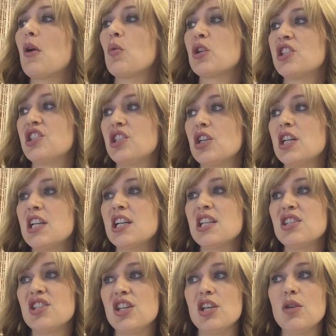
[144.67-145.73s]
We're still going to
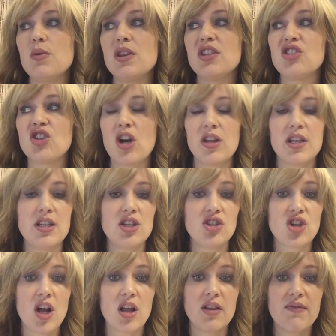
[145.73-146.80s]
continue with Charlie and the
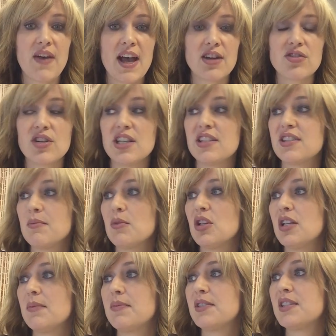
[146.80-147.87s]
Chocolate Factory and some
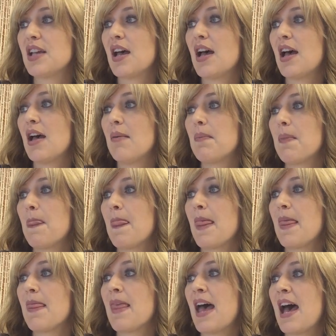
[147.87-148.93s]
clips
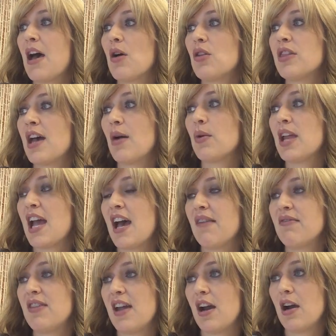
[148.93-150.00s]
that we
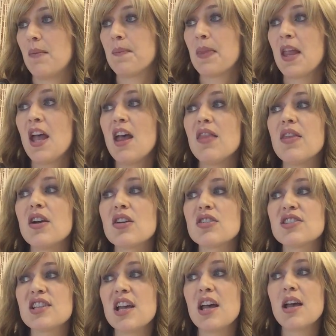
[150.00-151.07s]
have there. There are
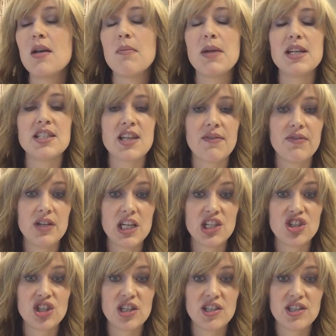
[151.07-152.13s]
some
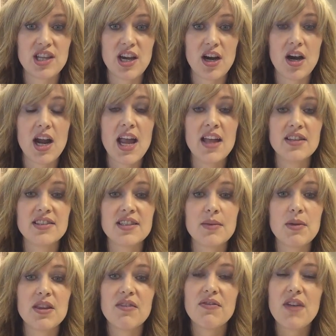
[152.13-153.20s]
definitions there and
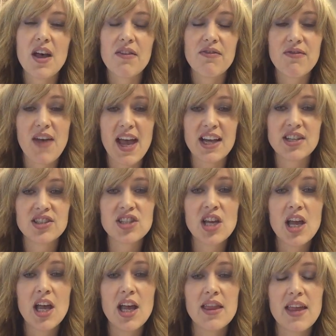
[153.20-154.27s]
some of the effects
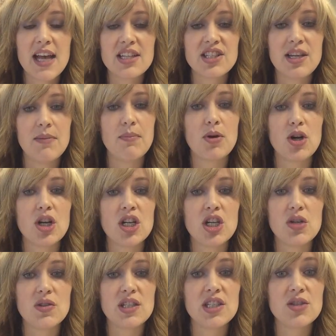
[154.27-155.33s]
that Tim Burton
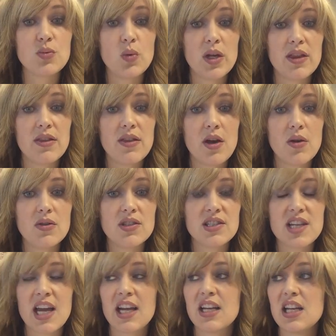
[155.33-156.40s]
uses with those
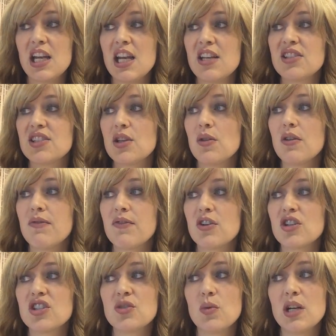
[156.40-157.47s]
techniques. So the
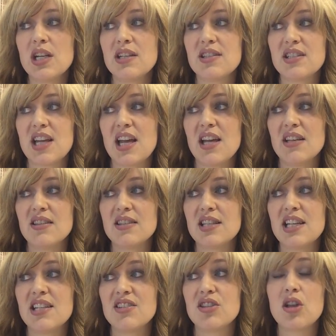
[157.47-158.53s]
first one it says
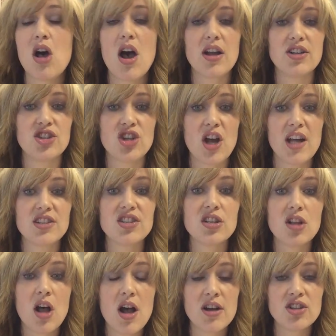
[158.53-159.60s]
is long shots.
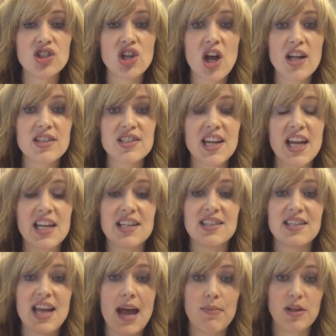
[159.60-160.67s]
Long shots can
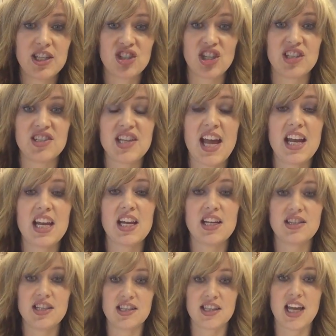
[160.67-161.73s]
establish a setting
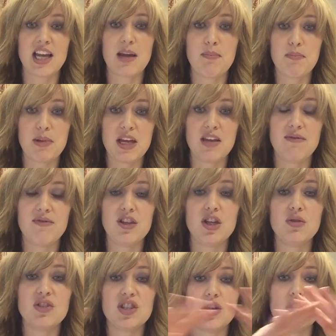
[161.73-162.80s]
because it's like a big
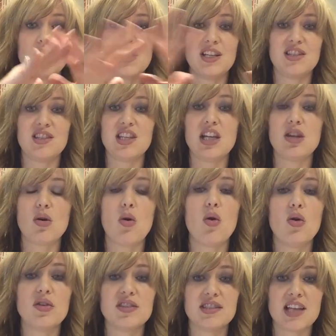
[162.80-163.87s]
view, so you can see the
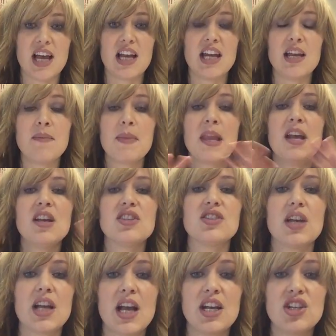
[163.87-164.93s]
whole setting. So
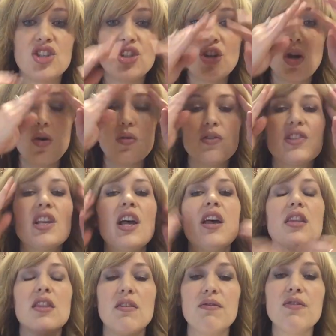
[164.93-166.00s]
that kind of shows
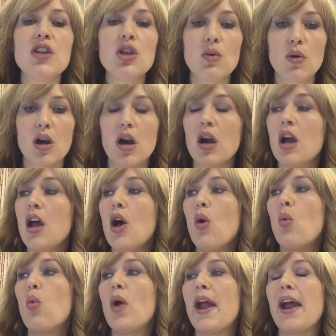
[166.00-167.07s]
the viewer
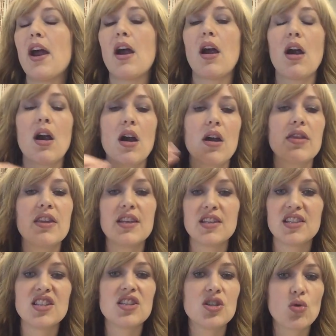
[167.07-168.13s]
where
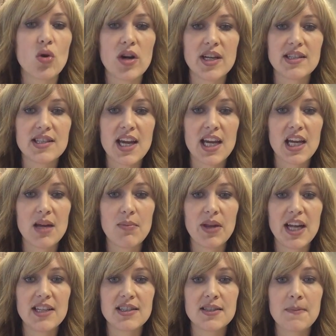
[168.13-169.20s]
this story is taking
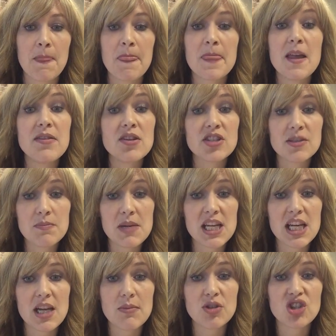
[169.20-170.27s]
place. Then there's
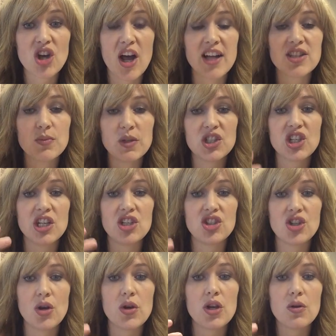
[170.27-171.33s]
medium shots, which can
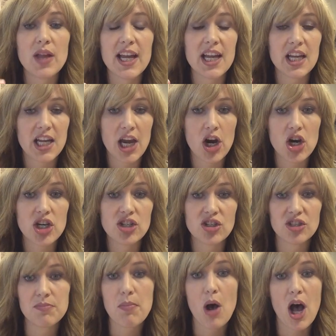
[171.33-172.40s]
show you like a
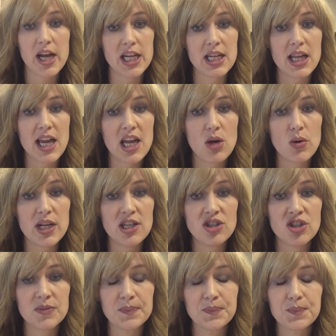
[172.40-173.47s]
character's body
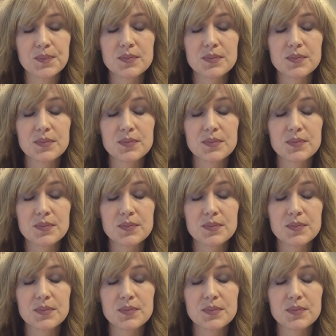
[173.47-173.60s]
language.